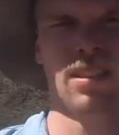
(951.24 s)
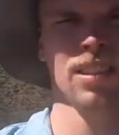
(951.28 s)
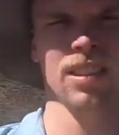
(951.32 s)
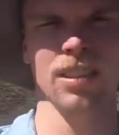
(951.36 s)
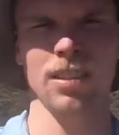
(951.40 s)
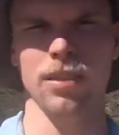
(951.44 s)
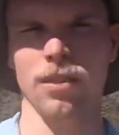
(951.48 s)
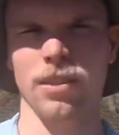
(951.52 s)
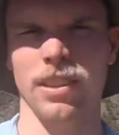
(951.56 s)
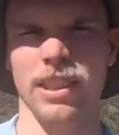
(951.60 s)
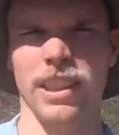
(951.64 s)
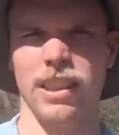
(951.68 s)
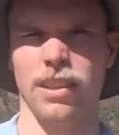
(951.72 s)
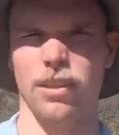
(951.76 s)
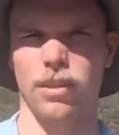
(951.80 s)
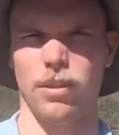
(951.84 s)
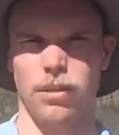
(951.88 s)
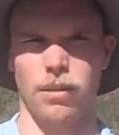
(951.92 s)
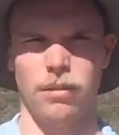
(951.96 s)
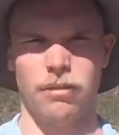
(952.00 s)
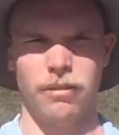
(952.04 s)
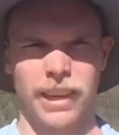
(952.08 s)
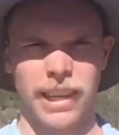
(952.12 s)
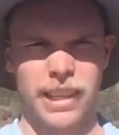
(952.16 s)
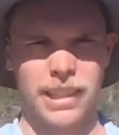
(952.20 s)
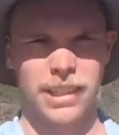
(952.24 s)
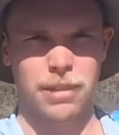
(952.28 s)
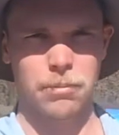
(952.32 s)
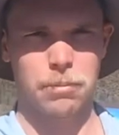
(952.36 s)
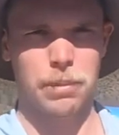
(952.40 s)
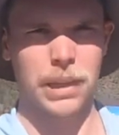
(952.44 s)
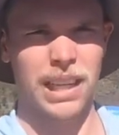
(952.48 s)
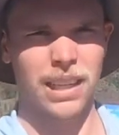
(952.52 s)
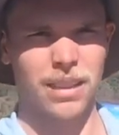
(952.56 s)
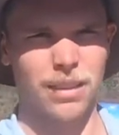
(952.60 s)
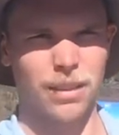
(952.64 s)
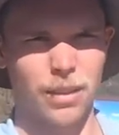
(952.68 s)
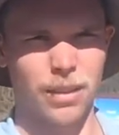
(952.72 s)
this lookout called
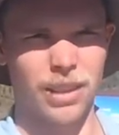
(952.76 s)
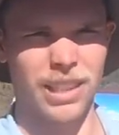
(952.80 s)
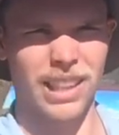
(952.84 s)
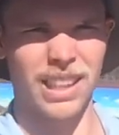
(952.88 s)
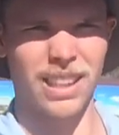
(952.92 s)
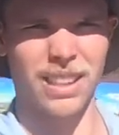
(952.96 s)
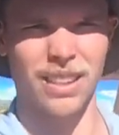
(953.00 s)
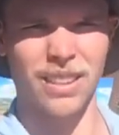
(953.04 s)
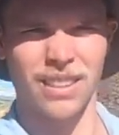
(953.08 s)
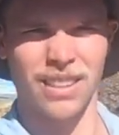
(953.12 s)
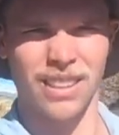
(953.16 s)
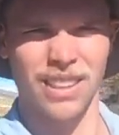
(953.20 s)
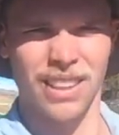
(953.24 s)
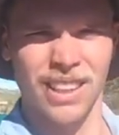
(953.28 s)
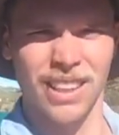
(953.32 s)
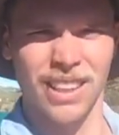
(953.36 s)
Razorback Lookout.